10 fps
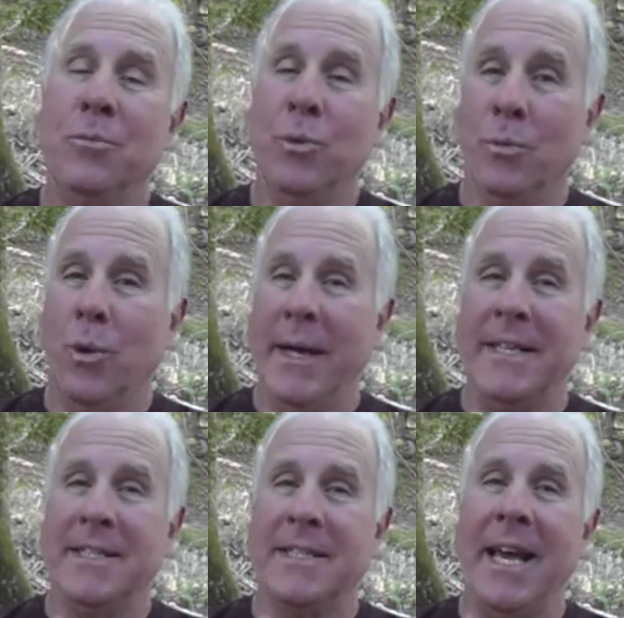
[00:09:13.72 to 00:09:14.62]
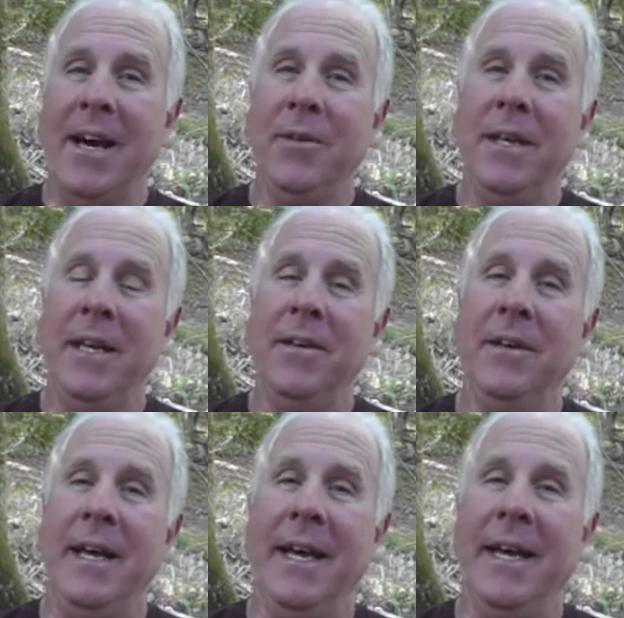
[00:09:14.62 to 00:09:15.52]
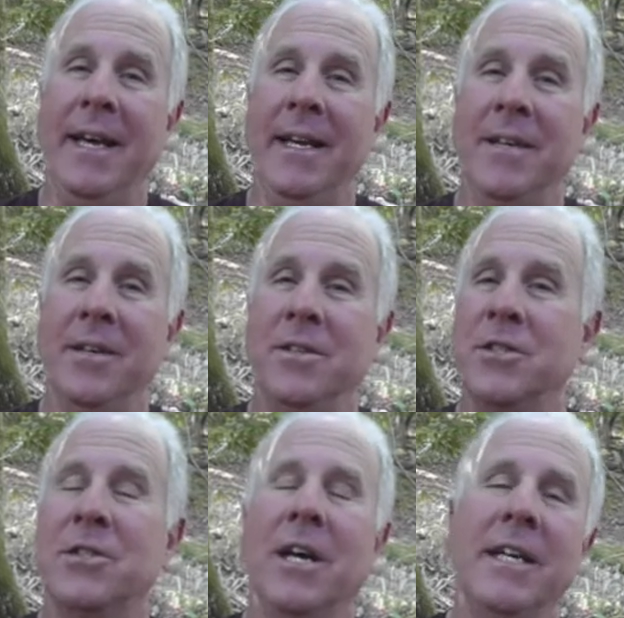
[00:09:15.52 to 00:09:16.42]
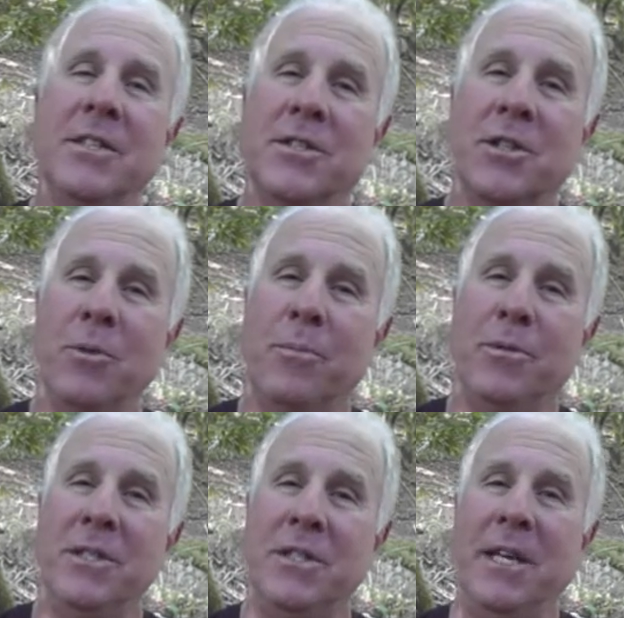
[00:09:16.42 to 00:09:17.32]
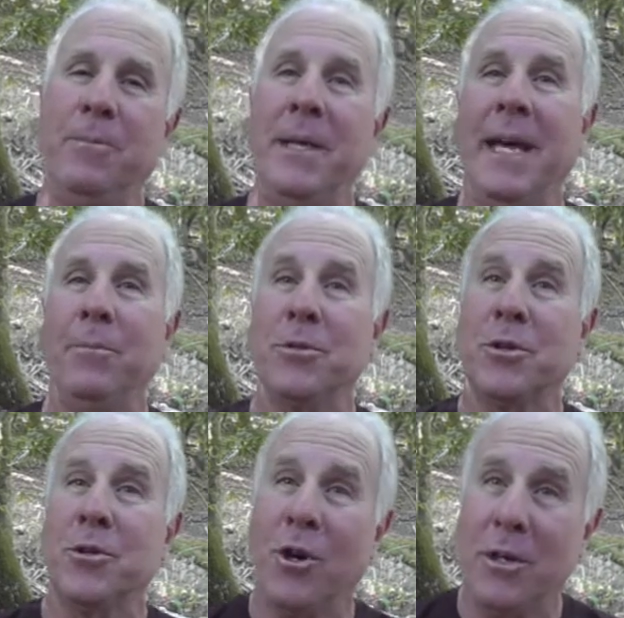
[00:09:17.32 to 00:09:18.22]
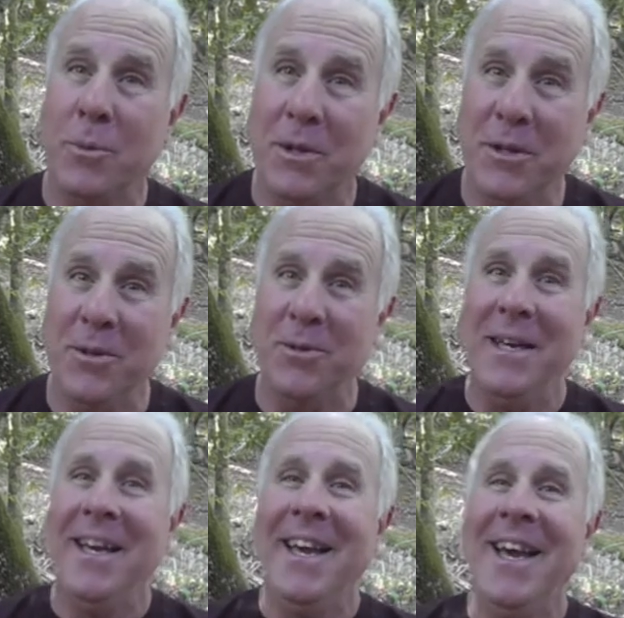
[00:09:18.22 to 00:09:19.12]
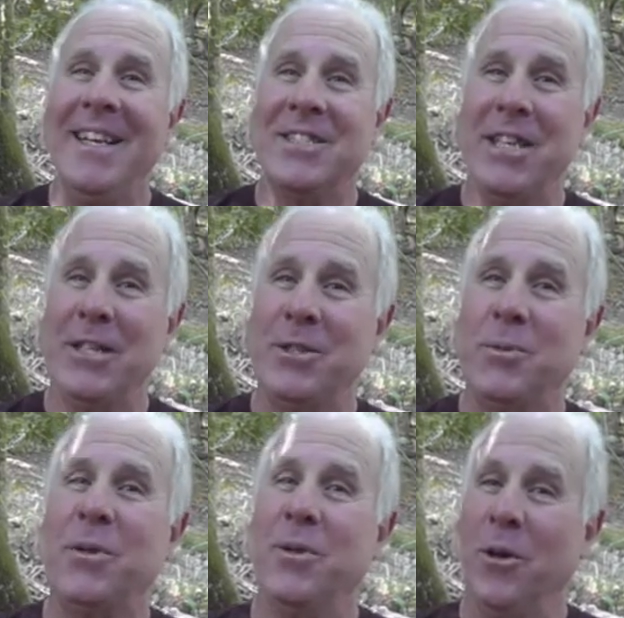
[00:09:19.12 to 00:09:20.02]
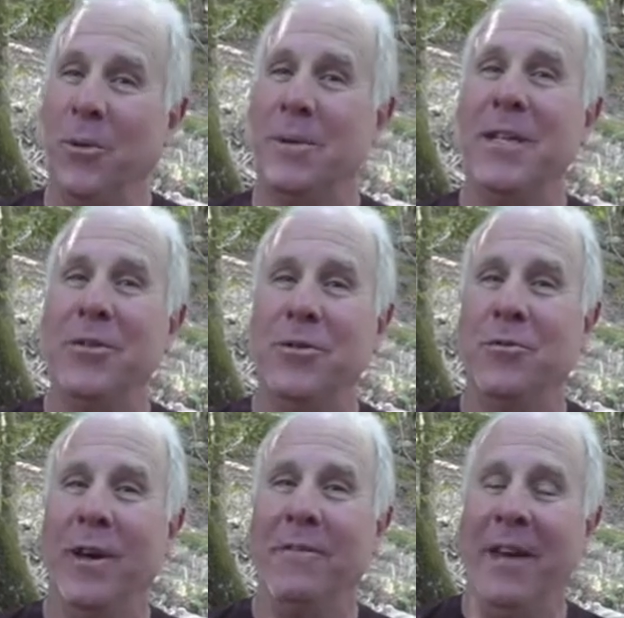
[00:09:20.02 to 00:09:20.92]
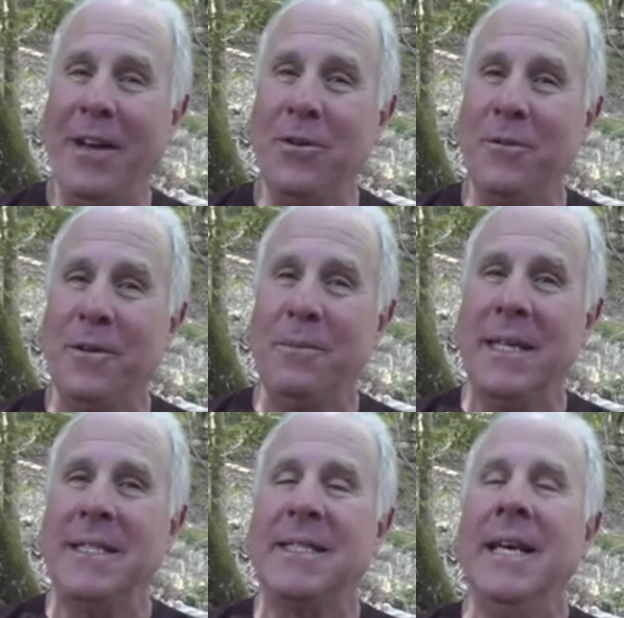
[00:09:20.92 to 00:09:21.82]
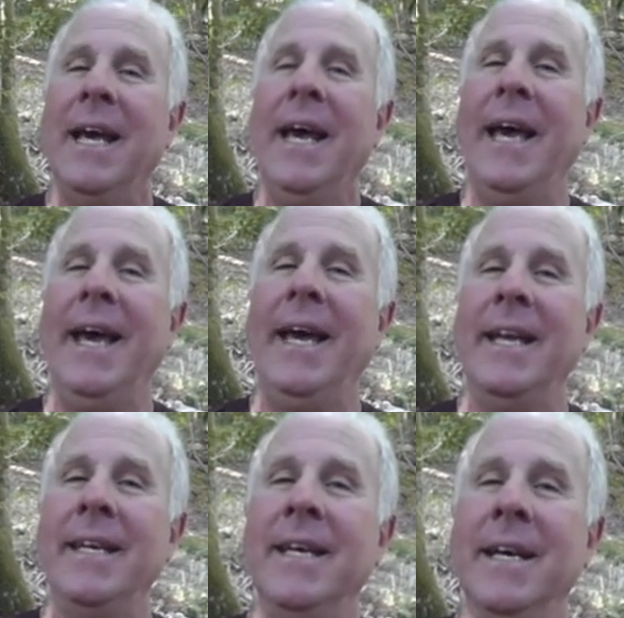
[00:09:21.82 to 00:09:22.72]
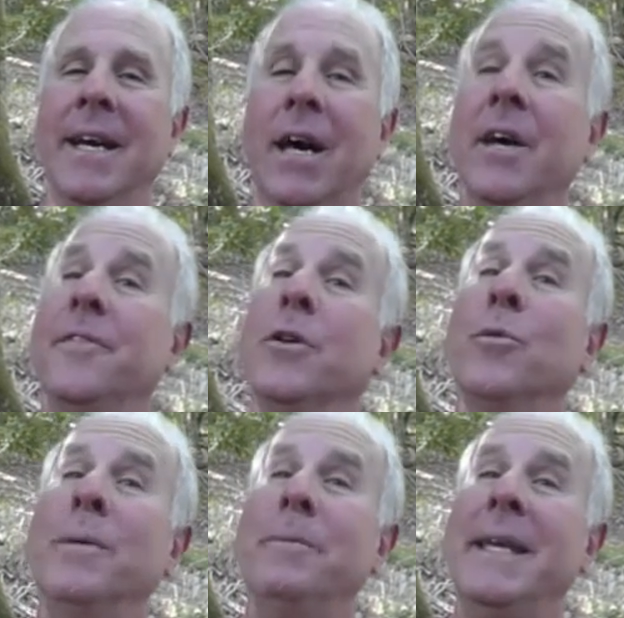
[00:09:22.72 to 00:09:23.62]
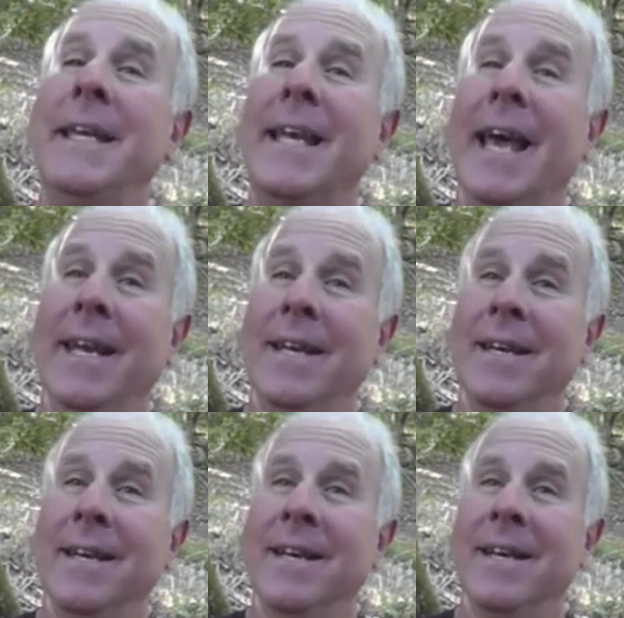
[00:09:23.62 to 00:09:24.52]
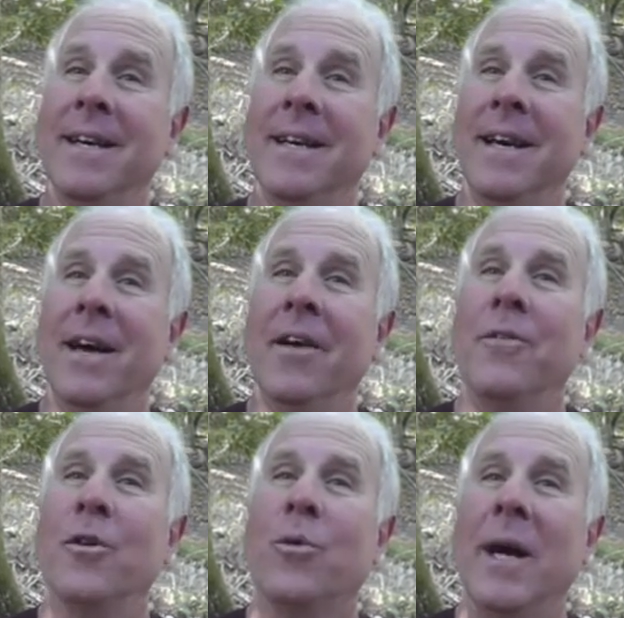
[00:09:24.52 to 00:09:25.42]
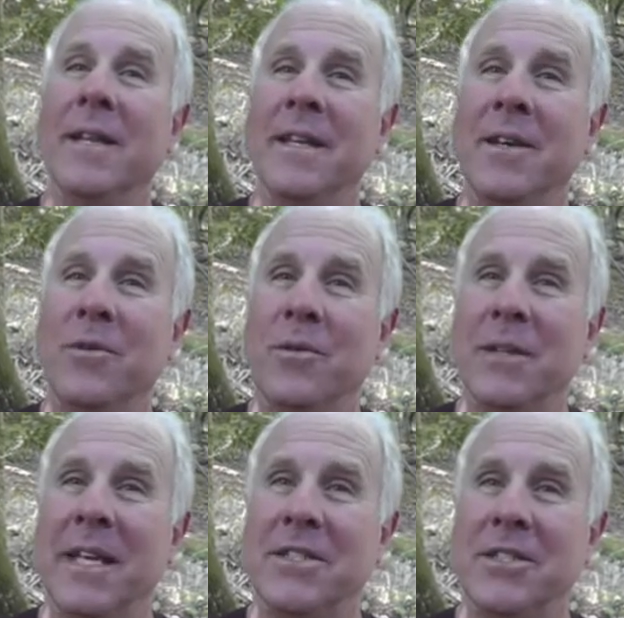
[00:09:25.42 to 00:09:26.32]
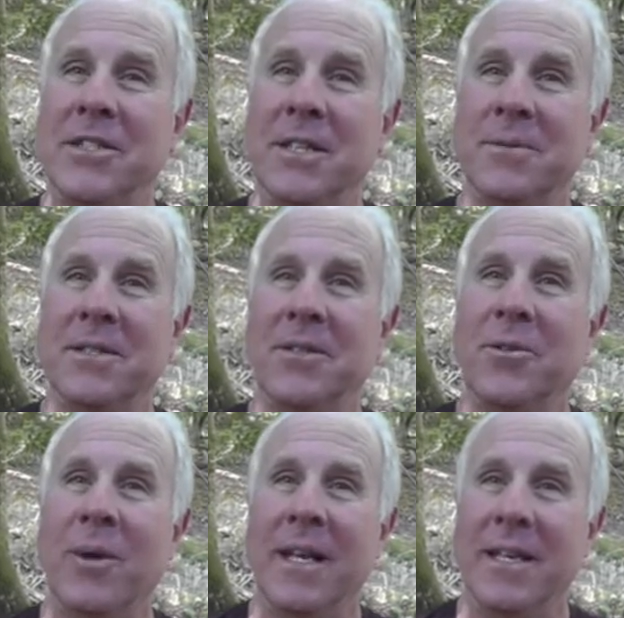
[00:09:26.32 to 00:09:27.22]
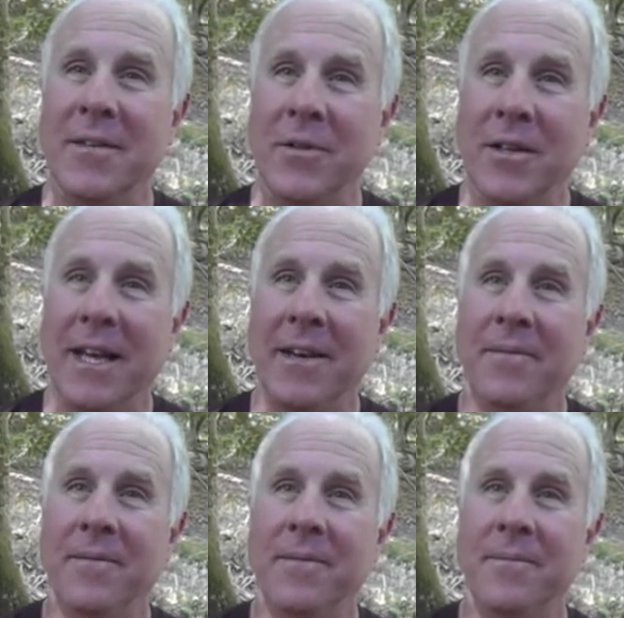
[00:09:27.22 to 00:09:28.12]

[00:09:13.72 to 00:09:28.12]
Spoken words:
we'll wind this down here, and I just so appreciate being able to talk with you and share this with you, and hope that you derive value from this. And until we meet again, the quality of your relationships is the quality of your life.